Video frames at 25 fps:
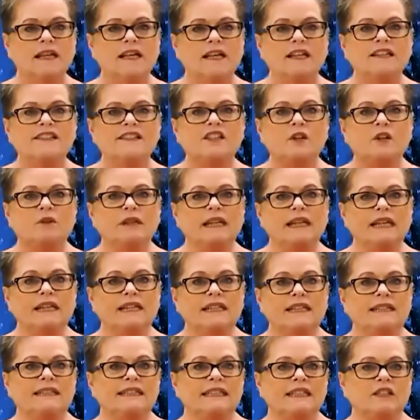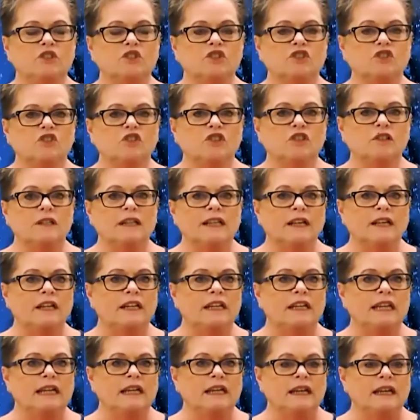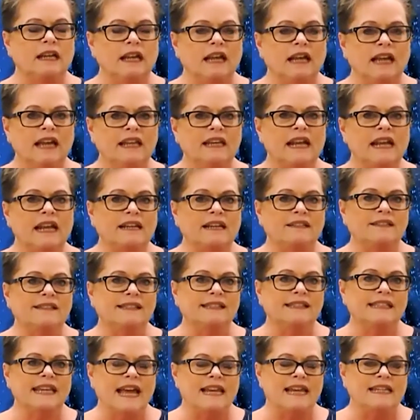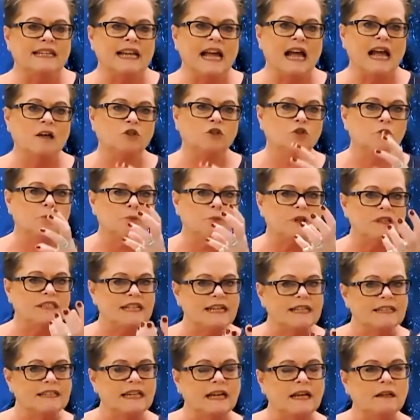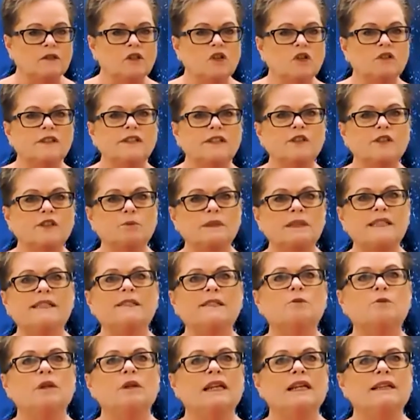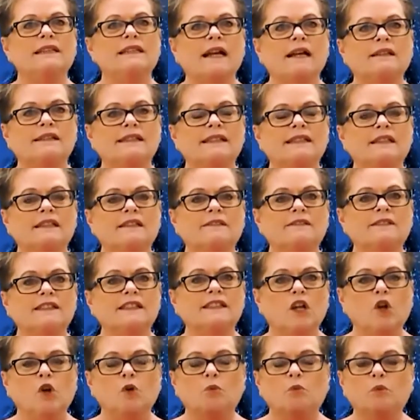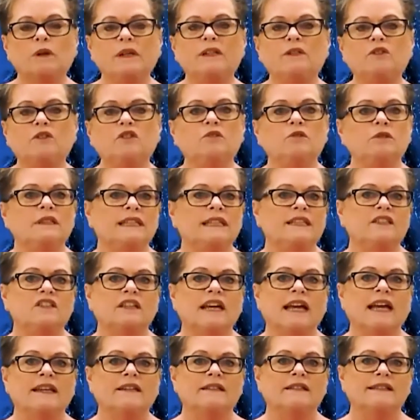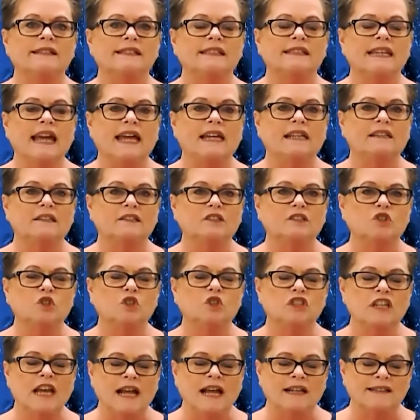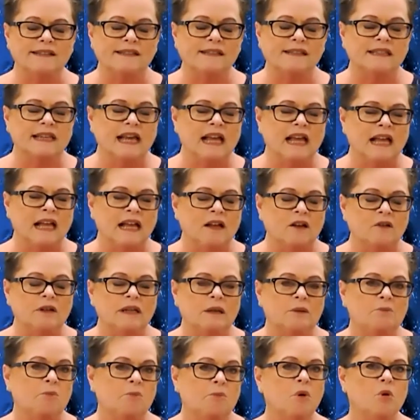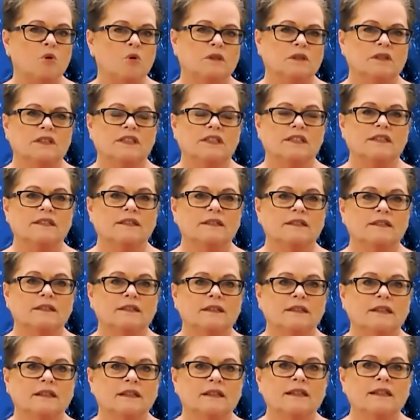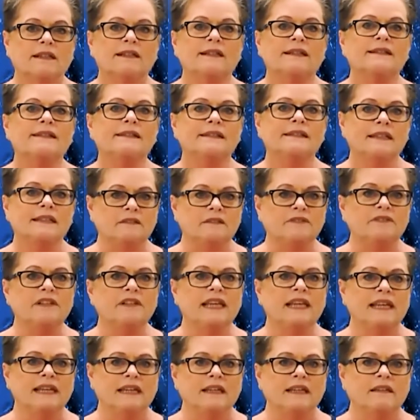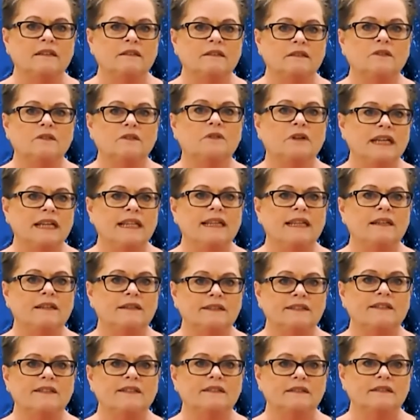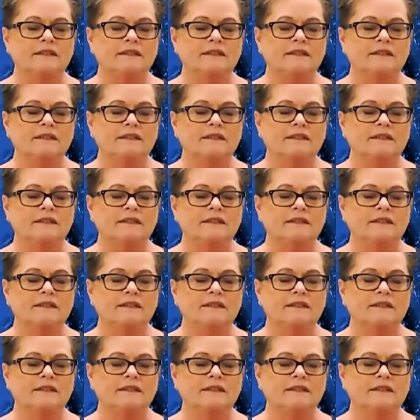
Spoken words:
So in addition to learning and understanding how to protect our consumers as well as ourselves, we do need to understand just how important self-care really is.